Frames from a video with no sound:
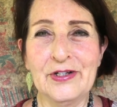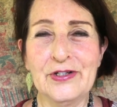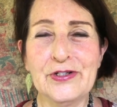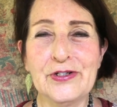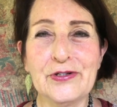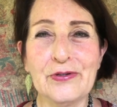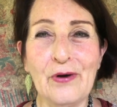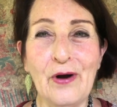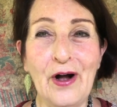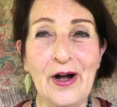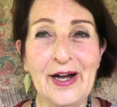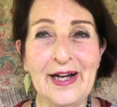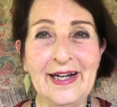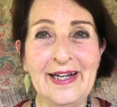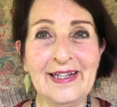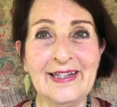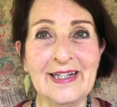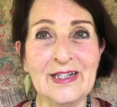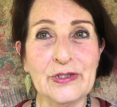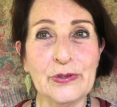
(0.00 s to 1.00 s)
Draw
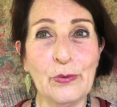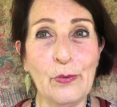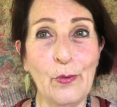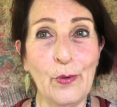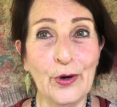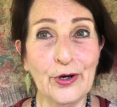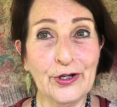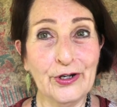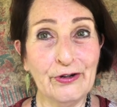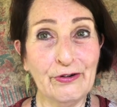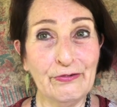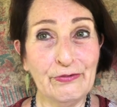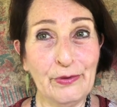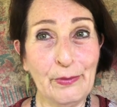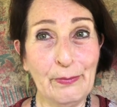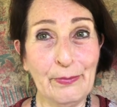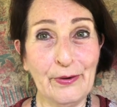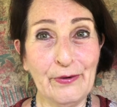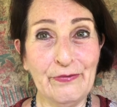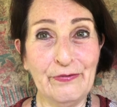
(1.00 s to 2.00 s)
in this wonderful
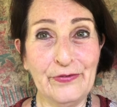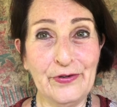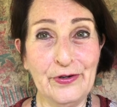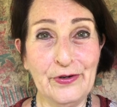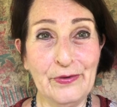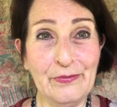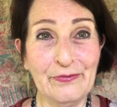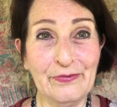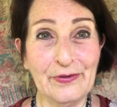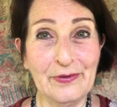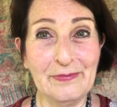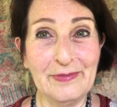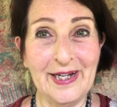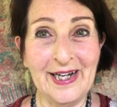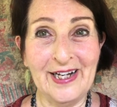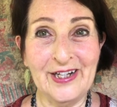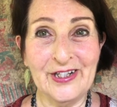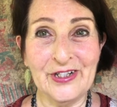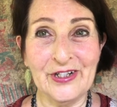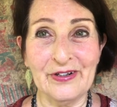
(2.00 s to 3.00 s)
perfume from
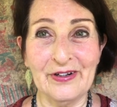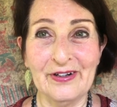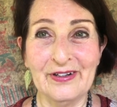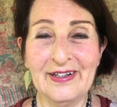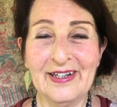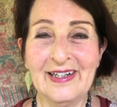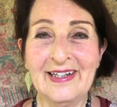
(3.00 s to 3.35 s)
nature.